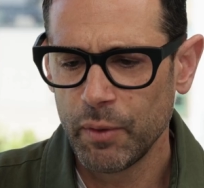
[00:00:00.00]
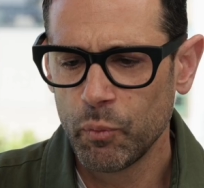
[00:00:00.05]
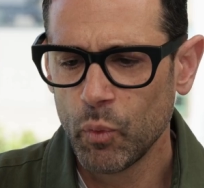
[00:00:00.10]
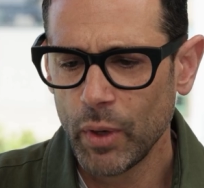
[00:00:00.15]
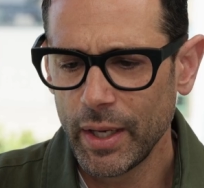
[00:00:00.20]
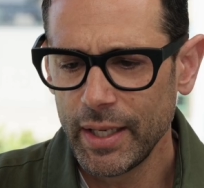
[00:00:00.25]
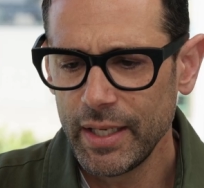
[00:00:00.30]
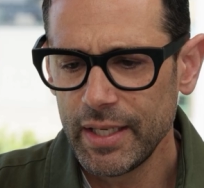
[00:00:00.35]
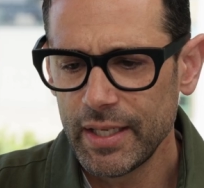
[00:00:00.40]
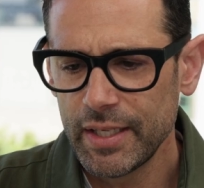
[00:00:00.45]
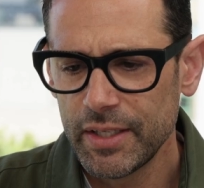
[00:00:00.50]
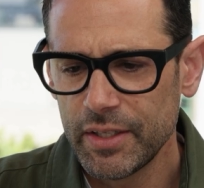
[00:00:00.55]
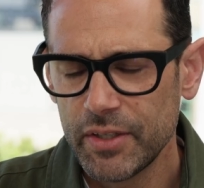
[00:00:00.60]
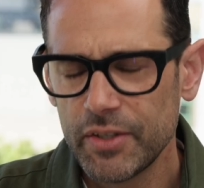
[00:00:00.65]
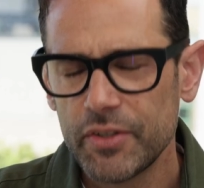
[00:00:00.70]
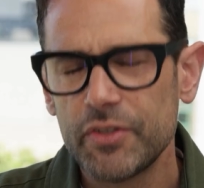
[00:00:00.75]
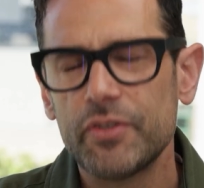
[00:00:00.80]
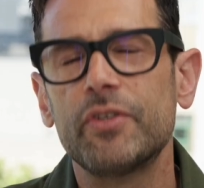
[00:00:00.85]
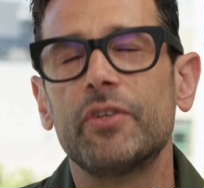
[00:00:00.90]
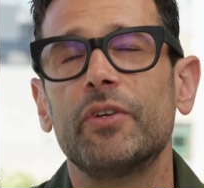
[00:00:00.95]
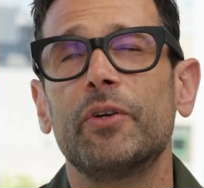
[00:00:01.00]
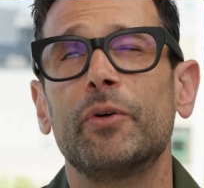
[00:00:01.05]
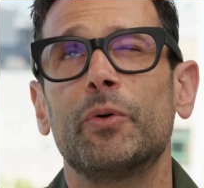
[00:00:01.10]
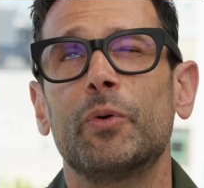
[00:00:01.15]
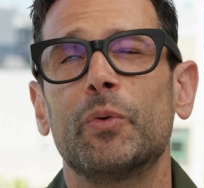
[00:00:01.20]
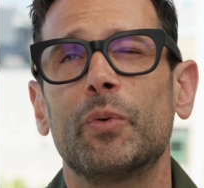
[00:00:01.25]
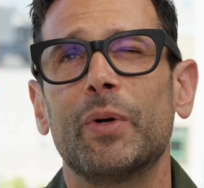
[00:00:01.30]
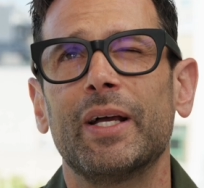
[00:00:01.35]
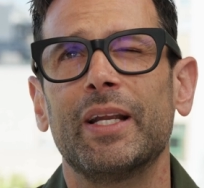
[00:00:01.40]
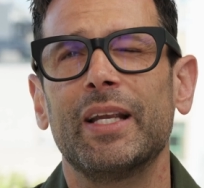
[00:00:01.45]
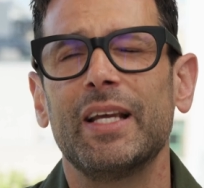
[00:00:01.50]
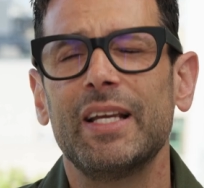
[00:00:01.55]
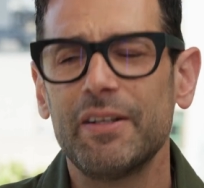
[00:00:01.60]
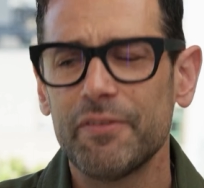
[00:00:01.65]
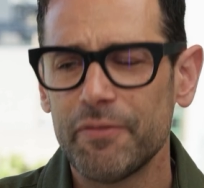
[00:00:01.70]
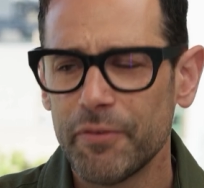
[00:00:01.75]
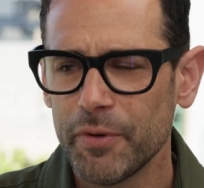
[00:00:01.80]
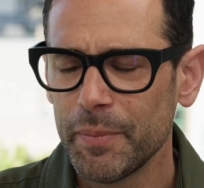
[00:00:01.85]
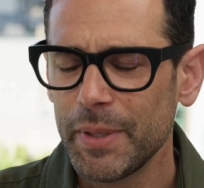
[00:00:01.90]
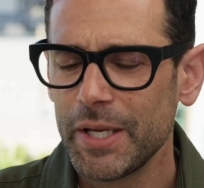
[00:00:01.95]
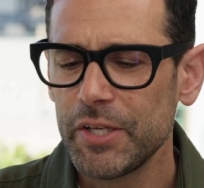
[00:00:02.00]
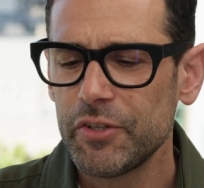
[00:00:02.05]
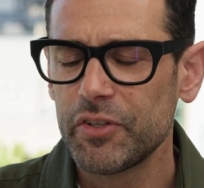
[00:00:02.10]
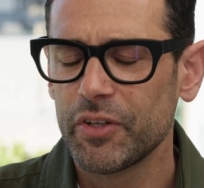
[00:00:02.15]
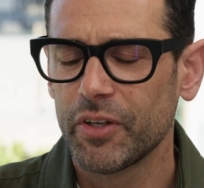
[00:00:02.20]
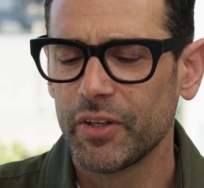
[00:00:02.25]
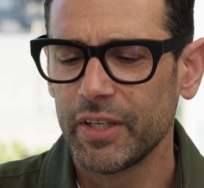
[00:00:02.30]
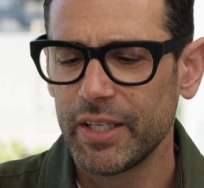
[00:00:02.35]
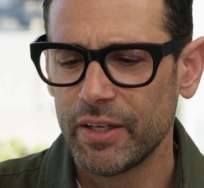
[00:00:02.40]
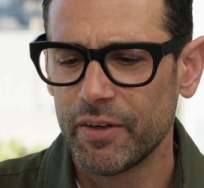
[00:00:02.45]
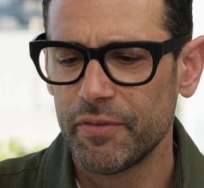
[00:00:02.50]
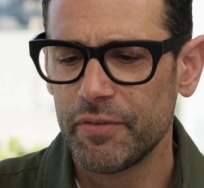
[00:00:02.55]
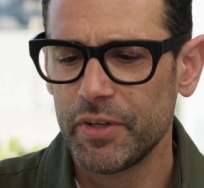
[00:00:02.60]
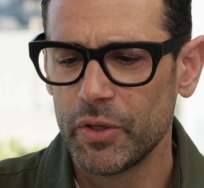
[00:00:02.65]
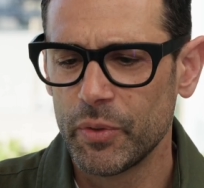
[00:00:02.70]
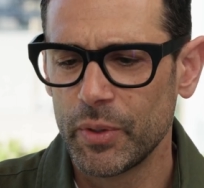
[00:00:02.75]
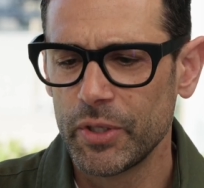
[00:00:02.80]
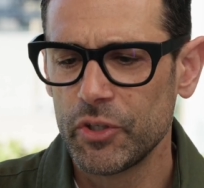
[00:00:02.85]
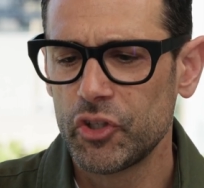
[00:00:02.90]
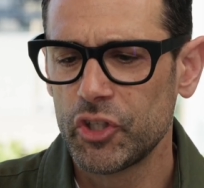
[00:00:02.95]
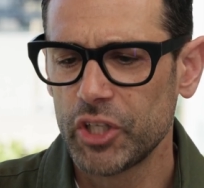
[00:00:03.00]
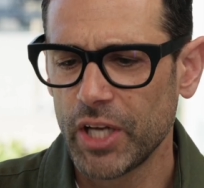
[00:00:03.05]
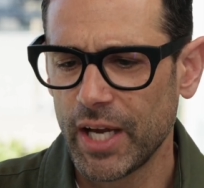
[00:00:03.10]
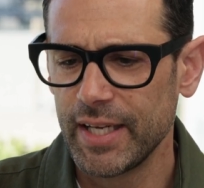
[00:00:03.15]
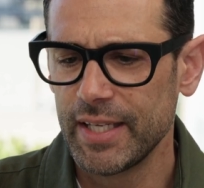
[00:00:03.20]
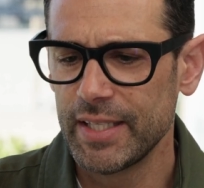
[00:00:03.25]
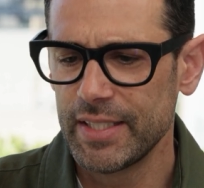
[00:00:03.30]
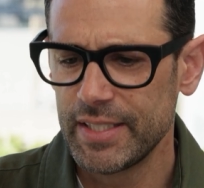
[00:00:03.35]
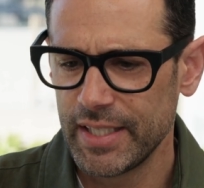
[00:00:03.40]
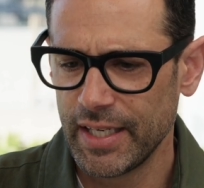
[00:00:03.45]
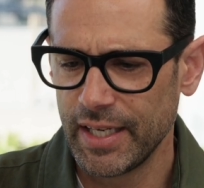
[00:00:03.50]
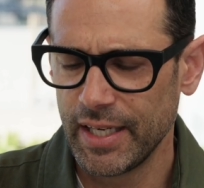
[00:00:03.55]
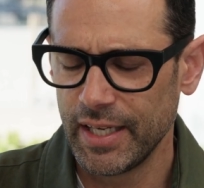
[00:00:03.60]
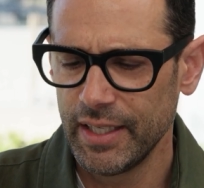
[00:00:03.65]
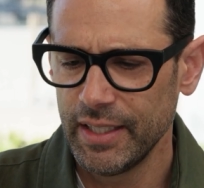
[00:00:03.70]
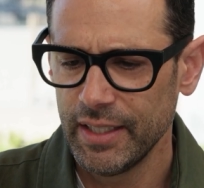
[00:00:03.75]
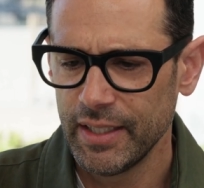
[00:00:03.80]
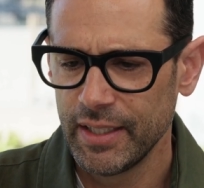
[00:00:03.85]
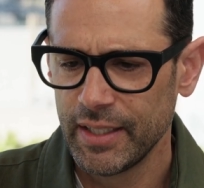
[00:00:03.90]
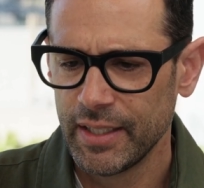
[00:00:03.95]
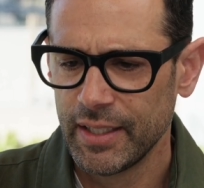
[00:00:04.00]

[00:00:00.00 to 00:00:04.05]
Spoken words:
went into an informational interview at Chiat Day.